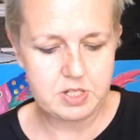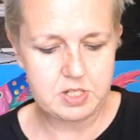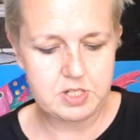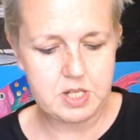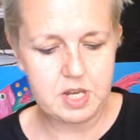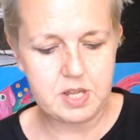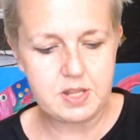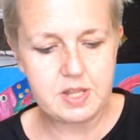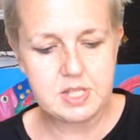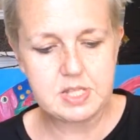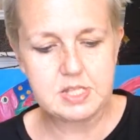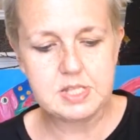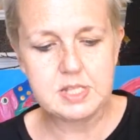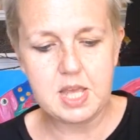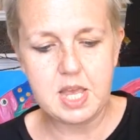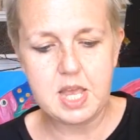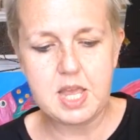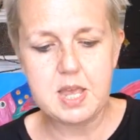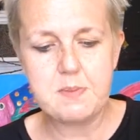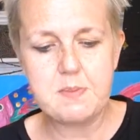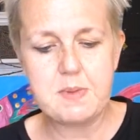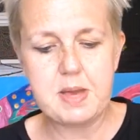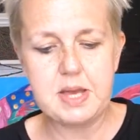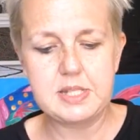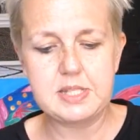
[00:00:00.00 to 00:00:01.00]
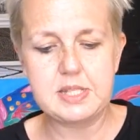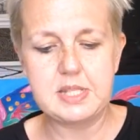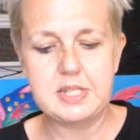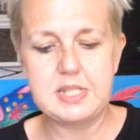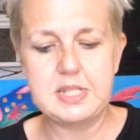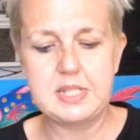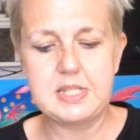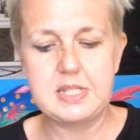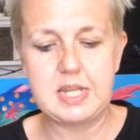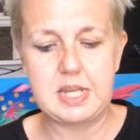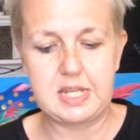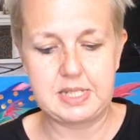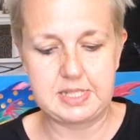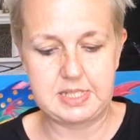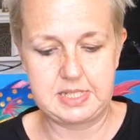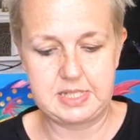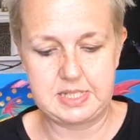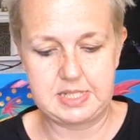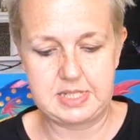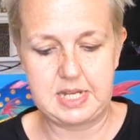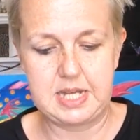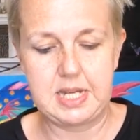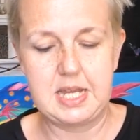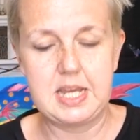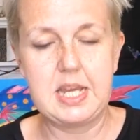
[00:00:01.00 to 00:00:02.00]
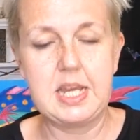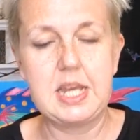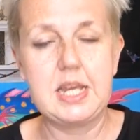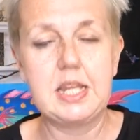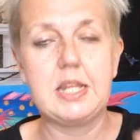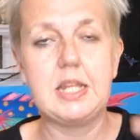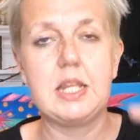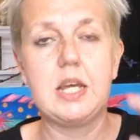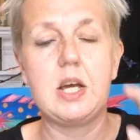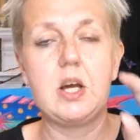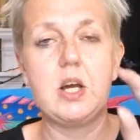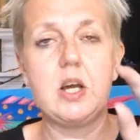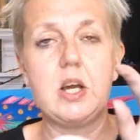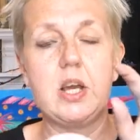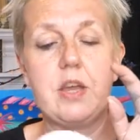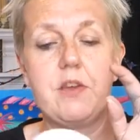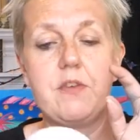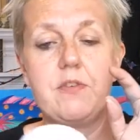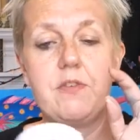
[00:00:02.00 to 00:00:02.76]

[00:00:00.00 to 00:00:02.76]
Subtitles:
done the same as I did yesterday, in I